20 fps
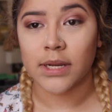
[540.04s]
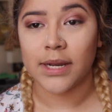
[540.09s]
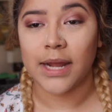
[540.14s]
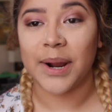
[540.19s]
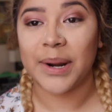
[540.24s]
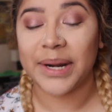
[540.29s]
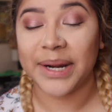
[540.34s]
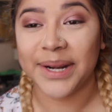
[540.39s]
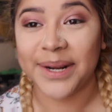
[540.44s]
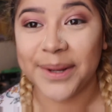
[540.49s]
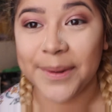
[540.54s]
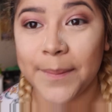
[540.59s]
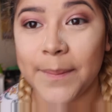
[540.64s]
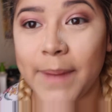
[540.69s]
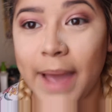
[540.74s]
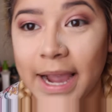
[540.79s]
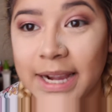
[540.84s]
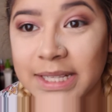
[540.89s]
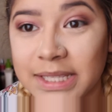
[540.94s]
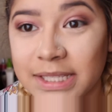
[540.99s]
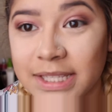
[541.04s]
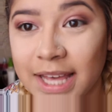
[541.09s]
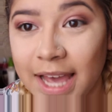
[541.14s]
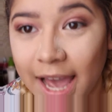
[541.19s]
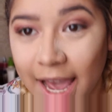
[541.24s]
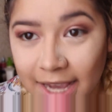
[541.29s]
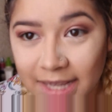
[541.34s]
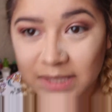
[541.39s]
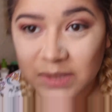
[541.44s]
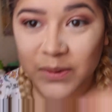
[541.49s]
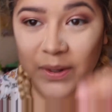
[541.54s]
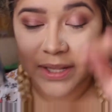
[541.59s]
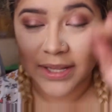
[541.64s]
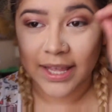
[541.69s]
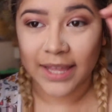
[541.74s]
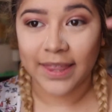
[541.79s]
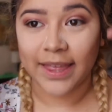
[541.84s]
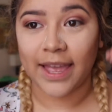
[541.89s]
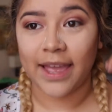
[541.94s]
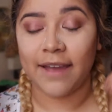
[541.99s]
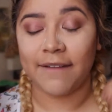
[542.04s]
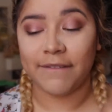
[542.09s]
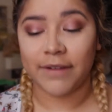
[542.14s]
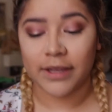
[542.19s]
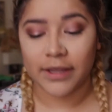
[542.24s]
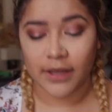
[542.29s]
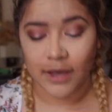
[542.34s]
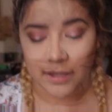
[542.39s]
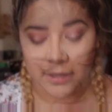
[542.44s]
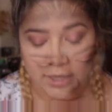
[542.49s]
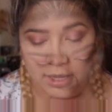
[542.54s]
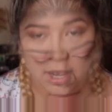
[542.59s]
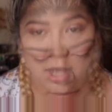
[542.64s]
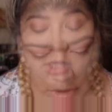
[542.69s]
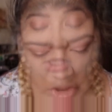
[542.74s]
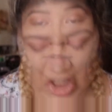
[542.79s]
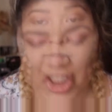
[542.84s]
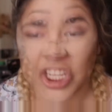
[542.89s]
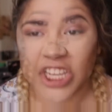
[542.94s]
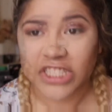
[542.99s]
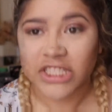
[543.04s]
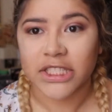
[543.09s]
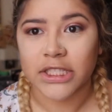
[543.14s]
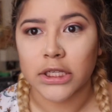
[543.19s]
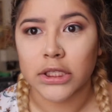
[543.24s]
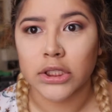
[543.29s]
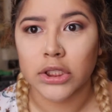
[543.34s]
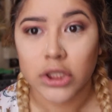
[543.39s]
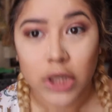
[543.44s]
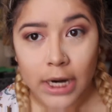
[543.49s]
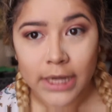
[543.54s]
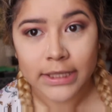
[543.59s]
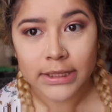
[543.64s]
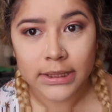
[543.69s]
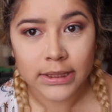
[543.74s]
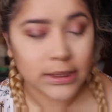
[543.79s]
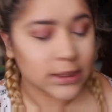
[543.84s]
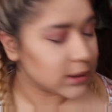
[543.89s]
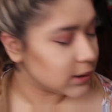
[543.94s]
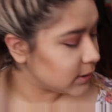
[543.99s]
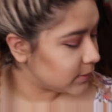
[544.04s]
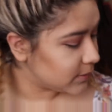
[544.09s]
Now we're gonna go back to the eyes while I let all of this rest.